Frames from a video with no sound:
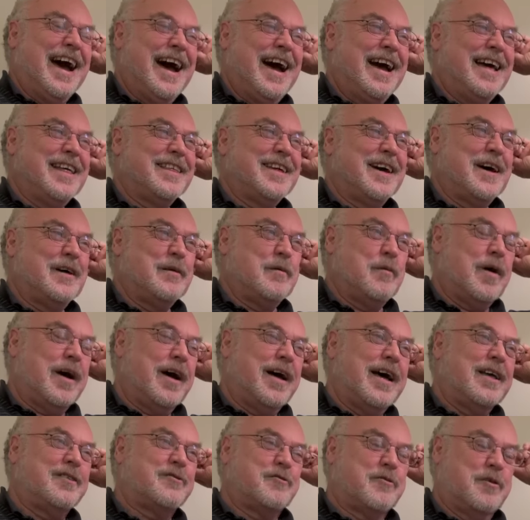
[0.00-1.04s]
I thought,
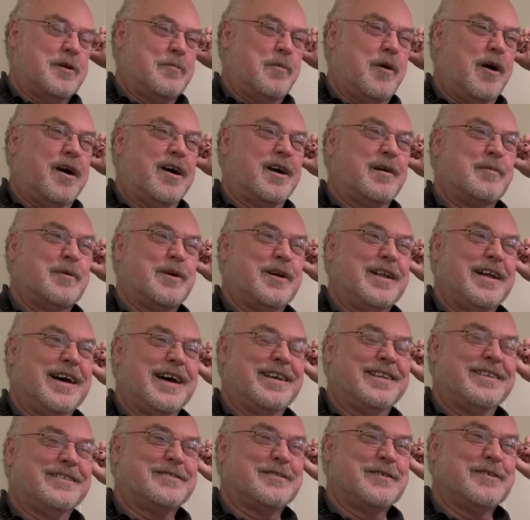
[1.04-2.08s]
well, that's remarkable.
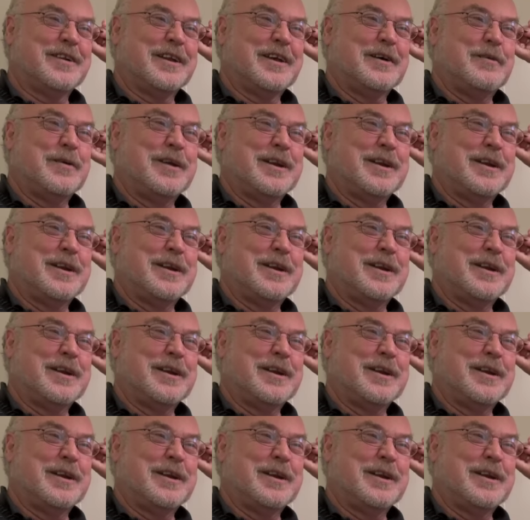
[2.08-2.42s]
I certainly